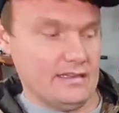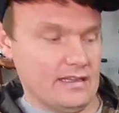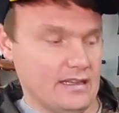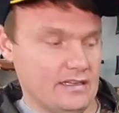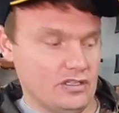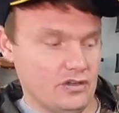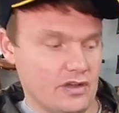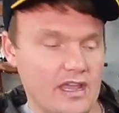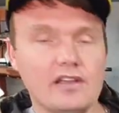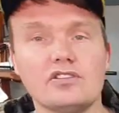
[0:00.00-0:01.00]
is
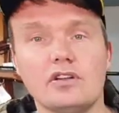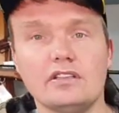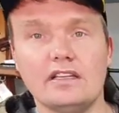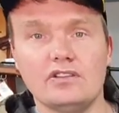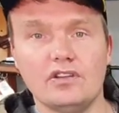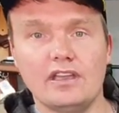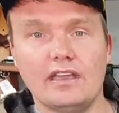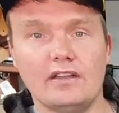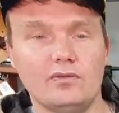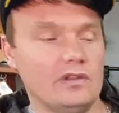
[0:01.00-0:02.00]
additional extras that you can
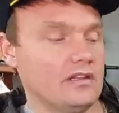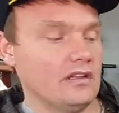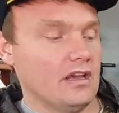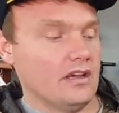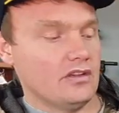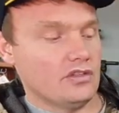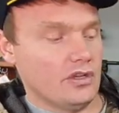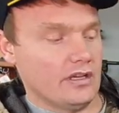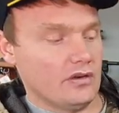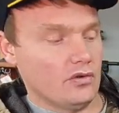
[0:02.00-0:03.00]
get with it. So
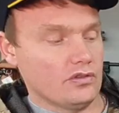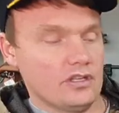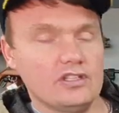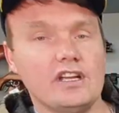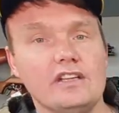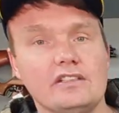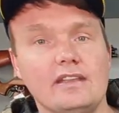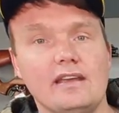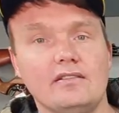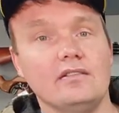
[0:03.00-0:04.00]
you can also change
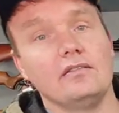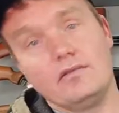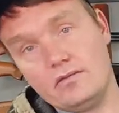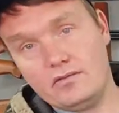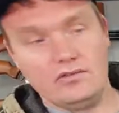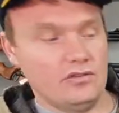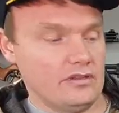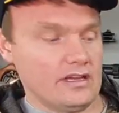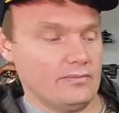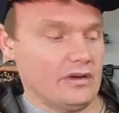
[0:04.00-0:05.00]
that to
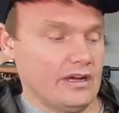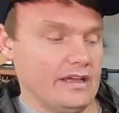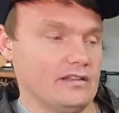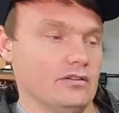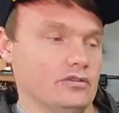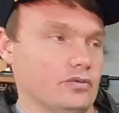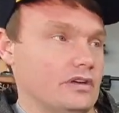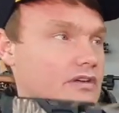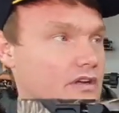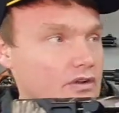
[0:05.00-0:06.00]
that biathlon
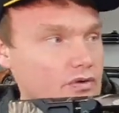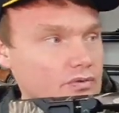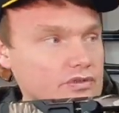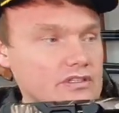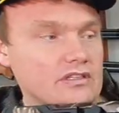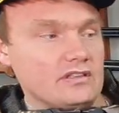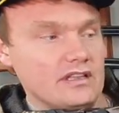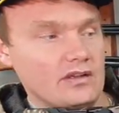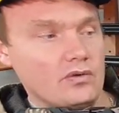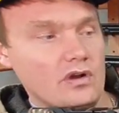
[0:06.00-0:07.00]
one, which is
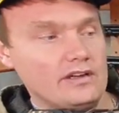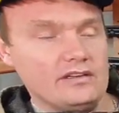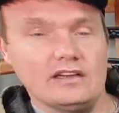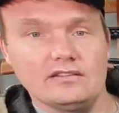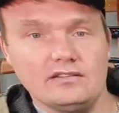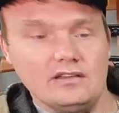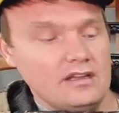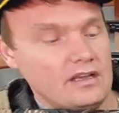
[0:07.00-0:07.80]
then quite nice.